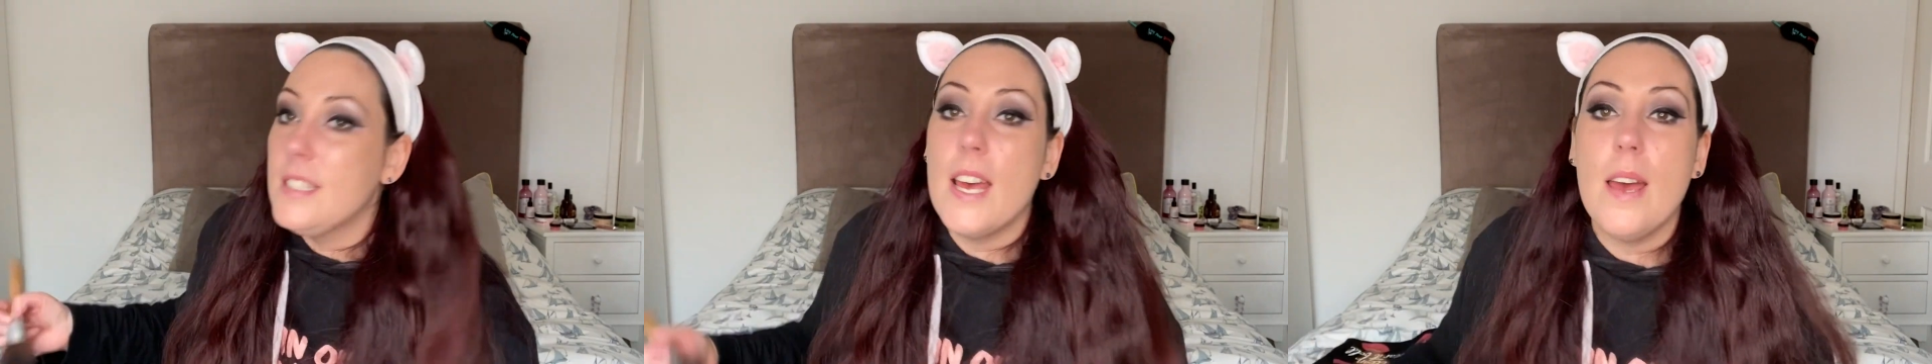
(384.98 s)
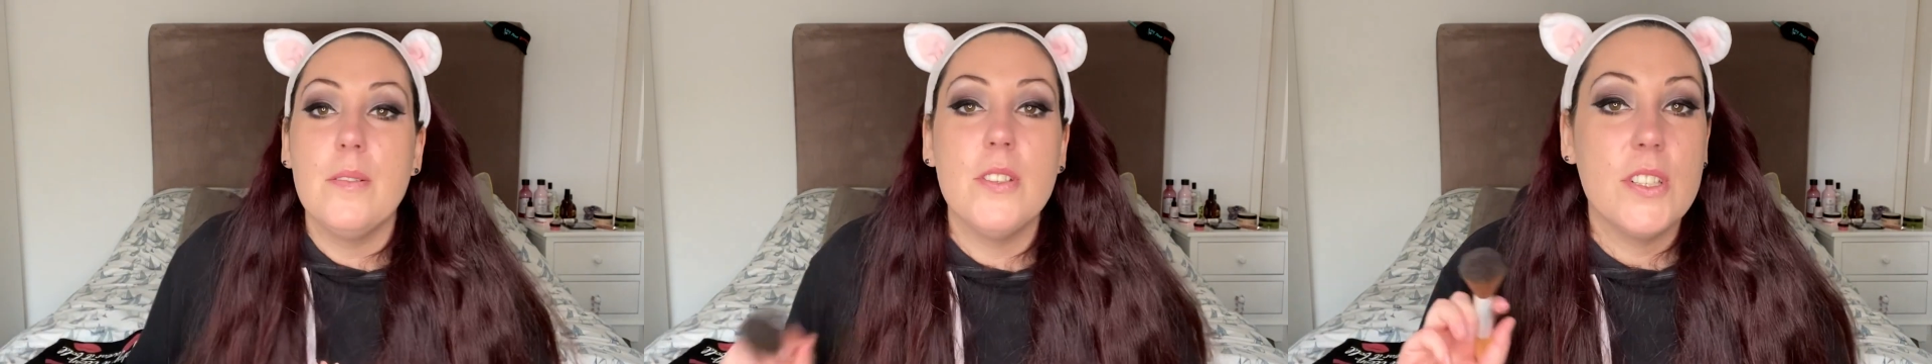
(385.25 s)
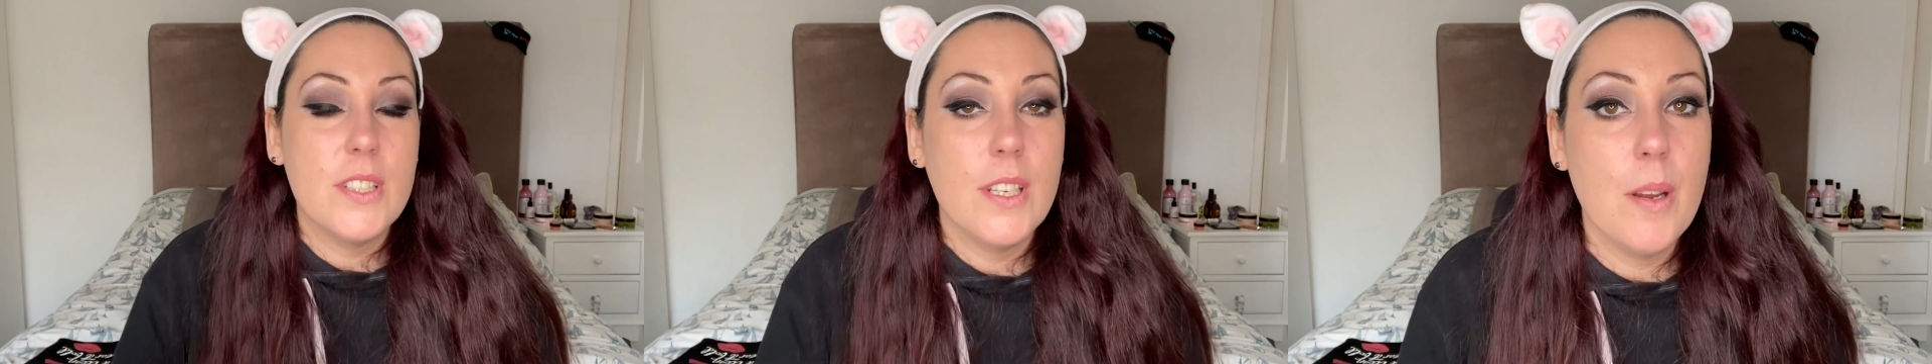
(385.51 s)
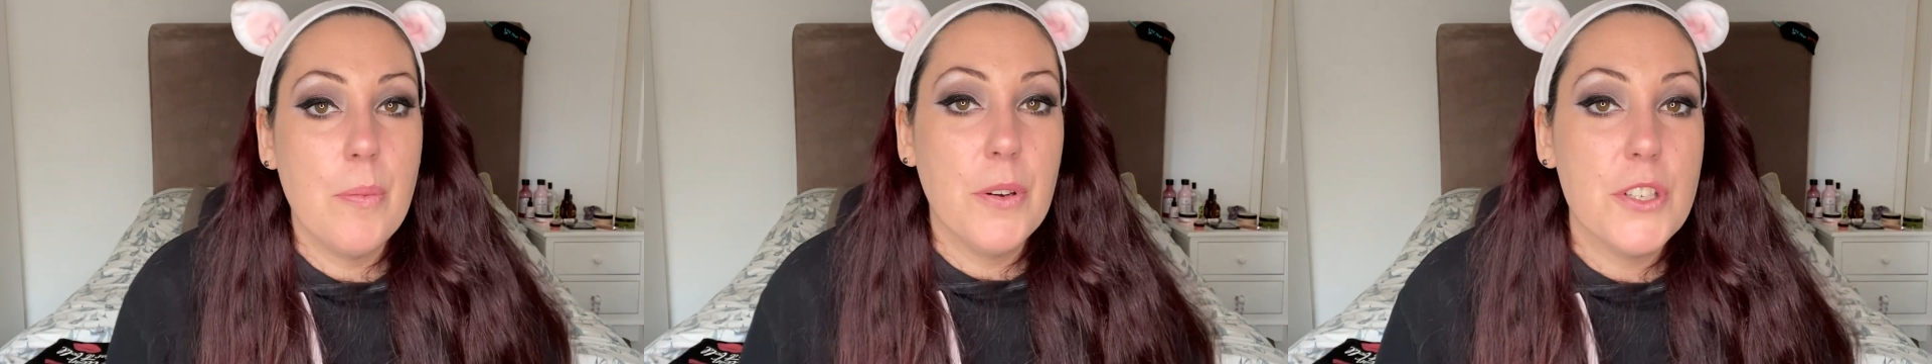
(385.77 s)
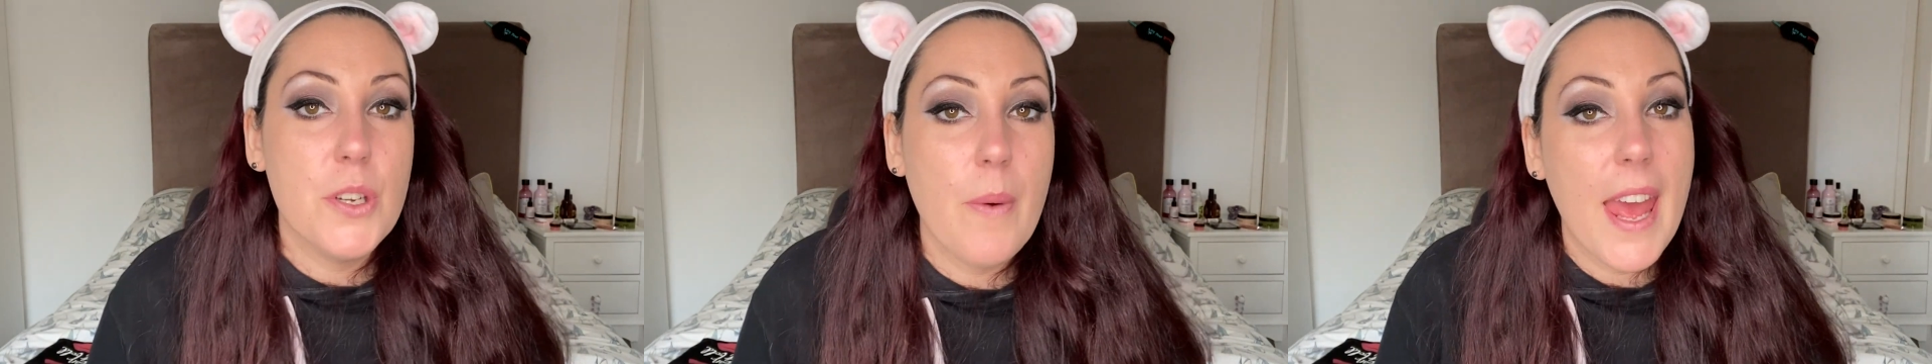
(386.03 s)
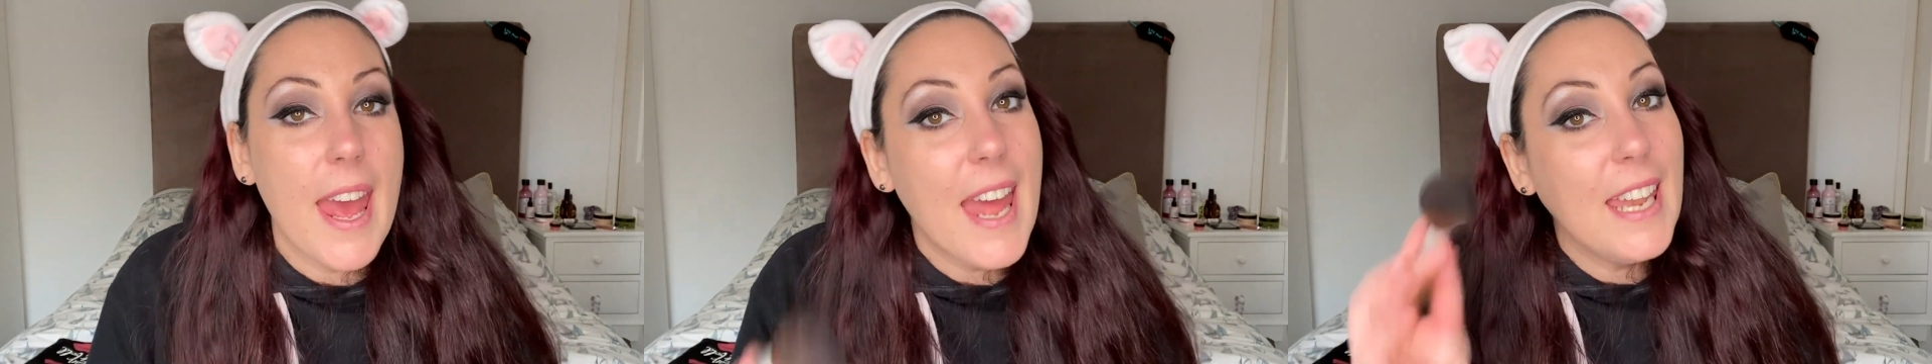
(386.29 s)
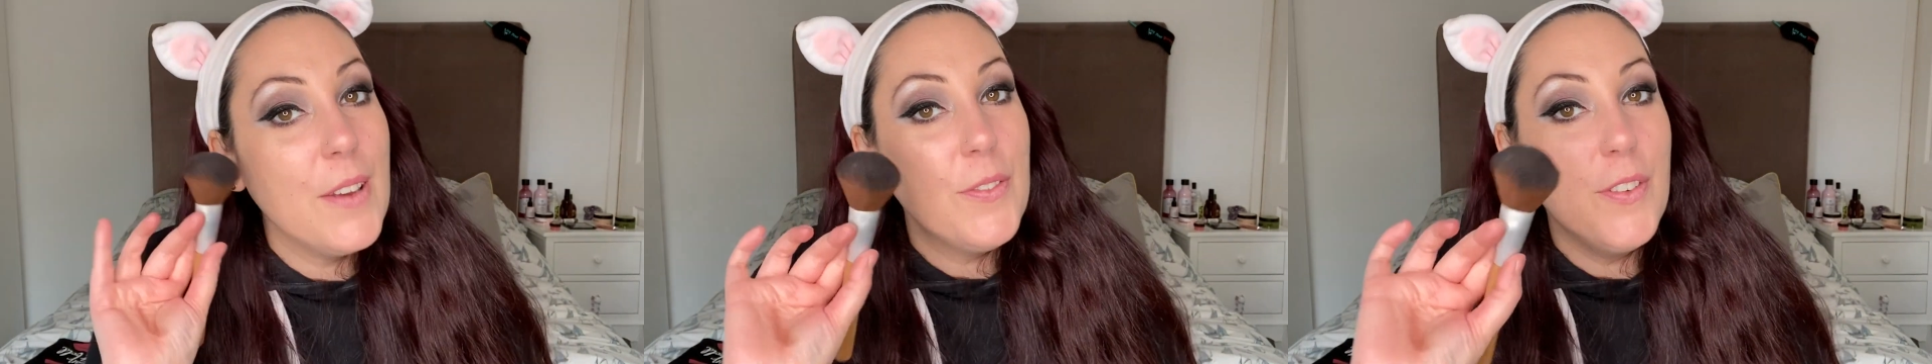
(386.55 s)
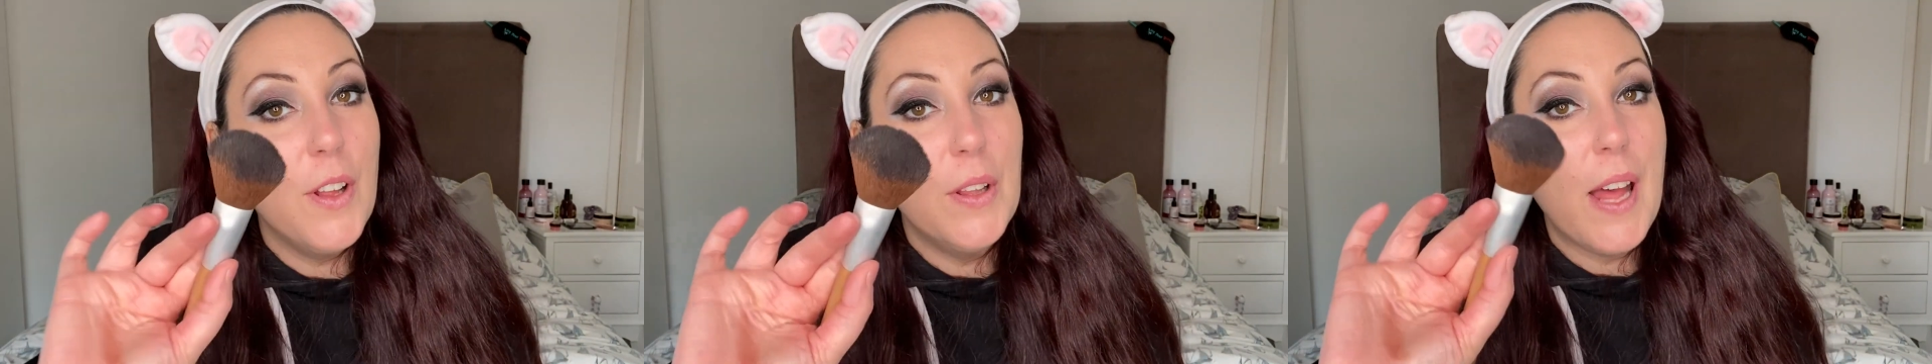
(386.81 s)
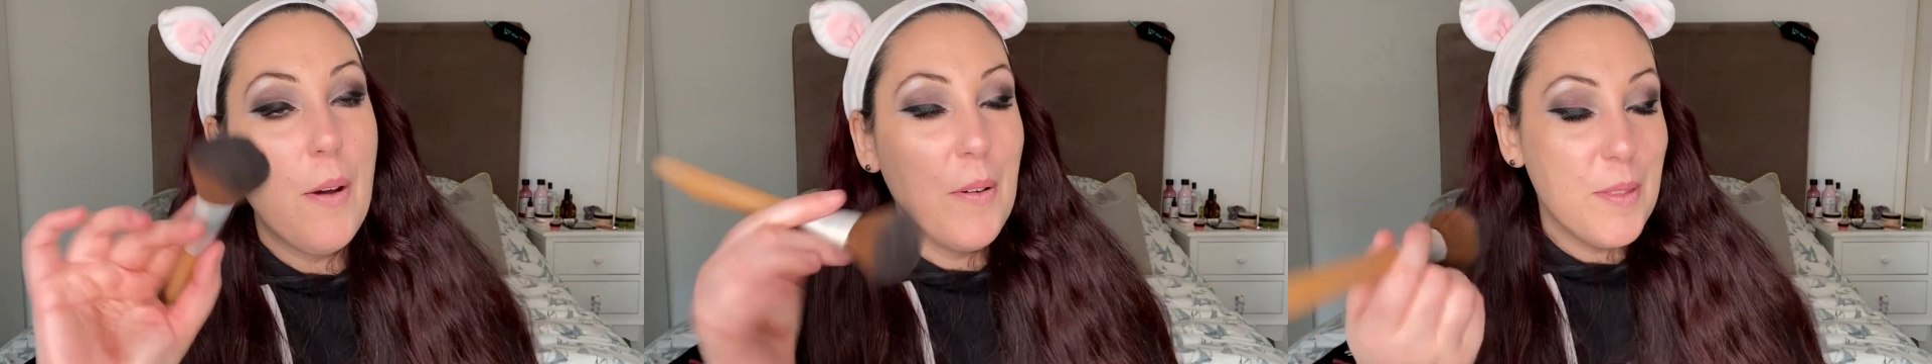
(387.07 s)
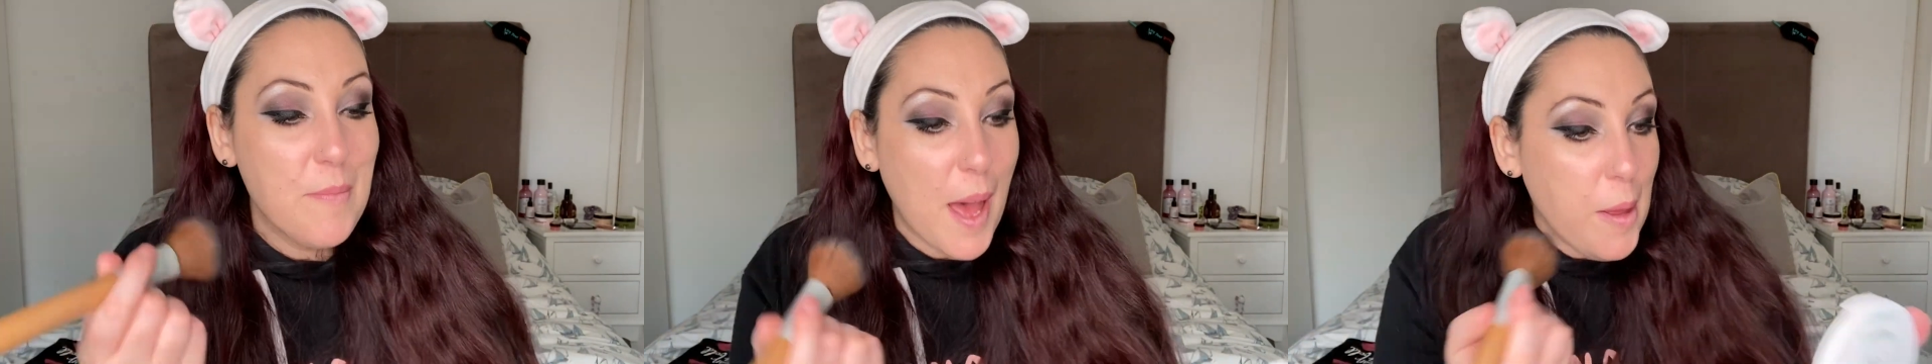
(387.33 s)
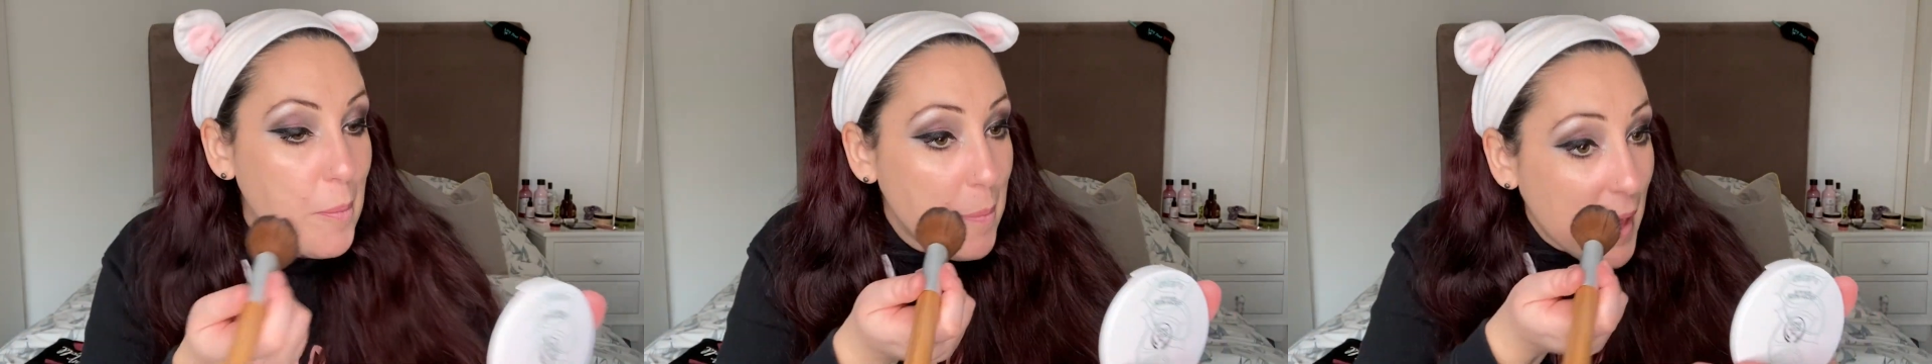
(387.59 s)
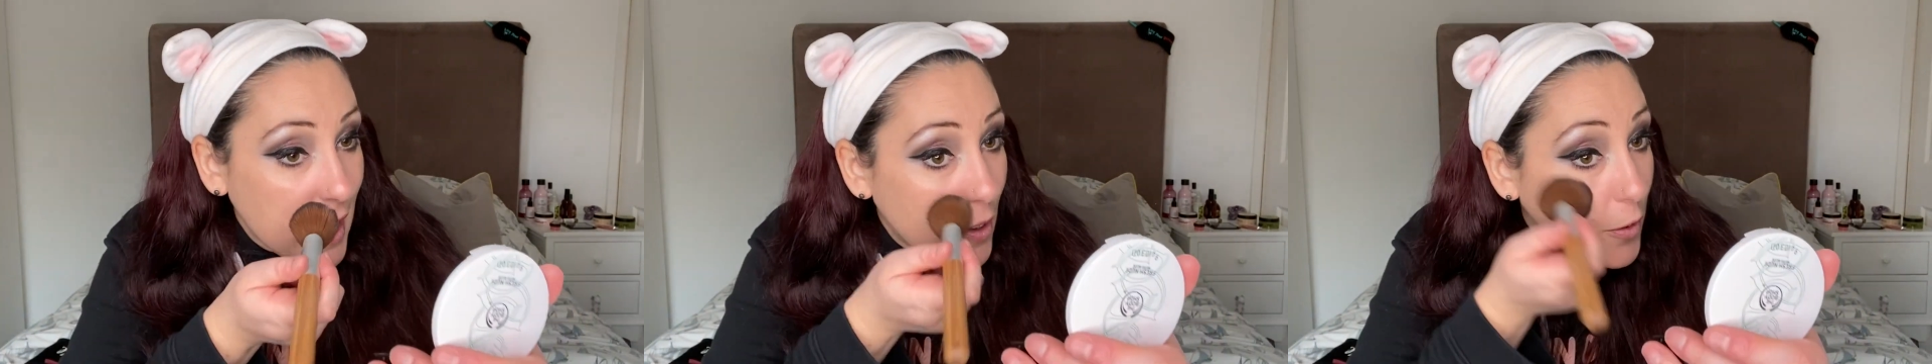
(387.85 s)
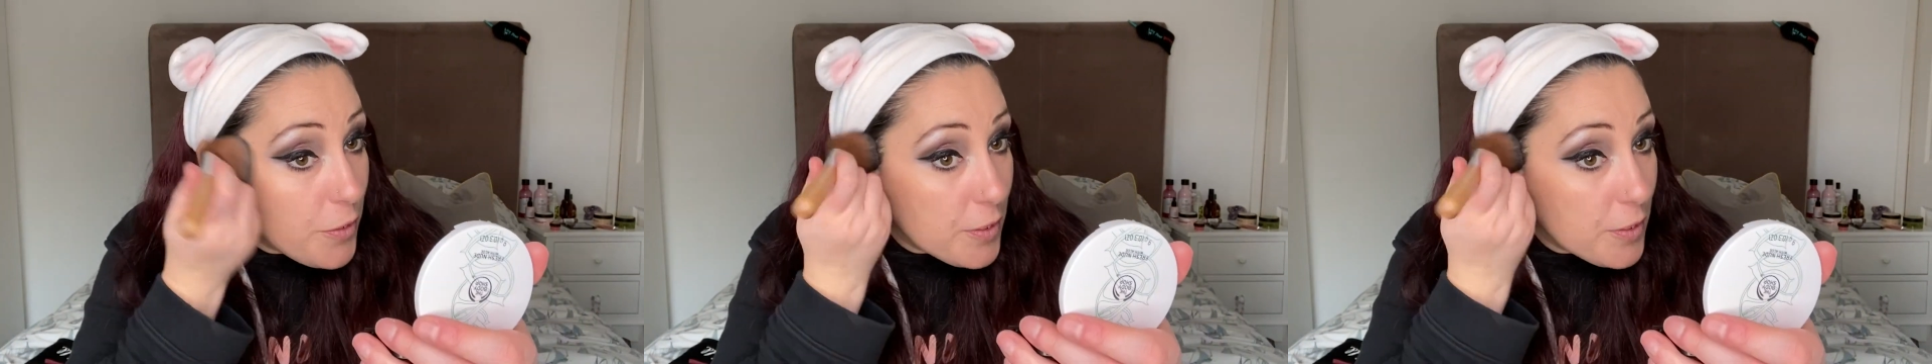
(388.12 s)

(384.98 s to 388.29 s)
So I'm just going to brush away any fallout with my big,